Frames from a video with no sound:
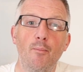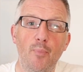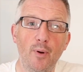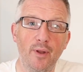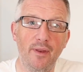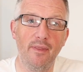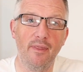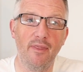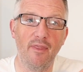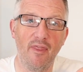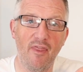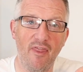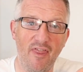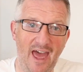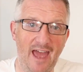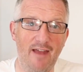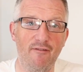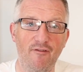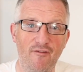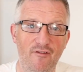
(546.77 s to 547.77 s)
But
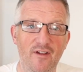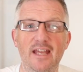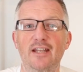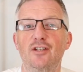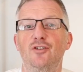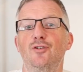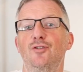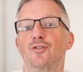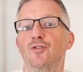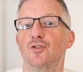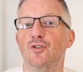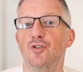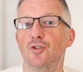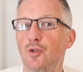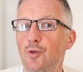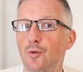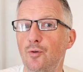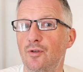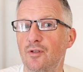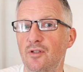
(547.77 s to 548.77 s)
that fish, as
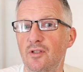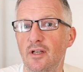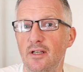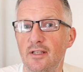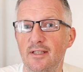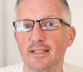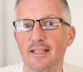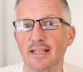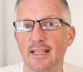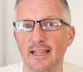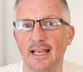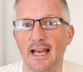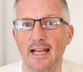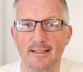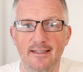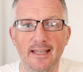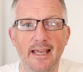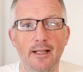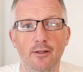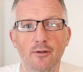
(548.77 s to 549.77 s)
soon as I see
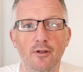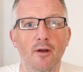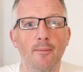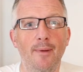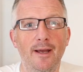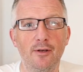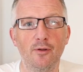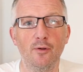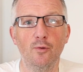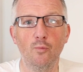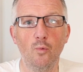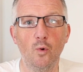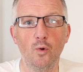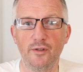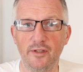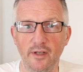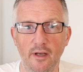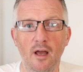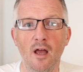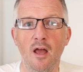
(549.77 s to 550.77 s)
that tail come out of the
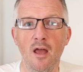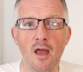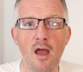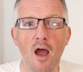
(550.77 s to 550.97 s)
water,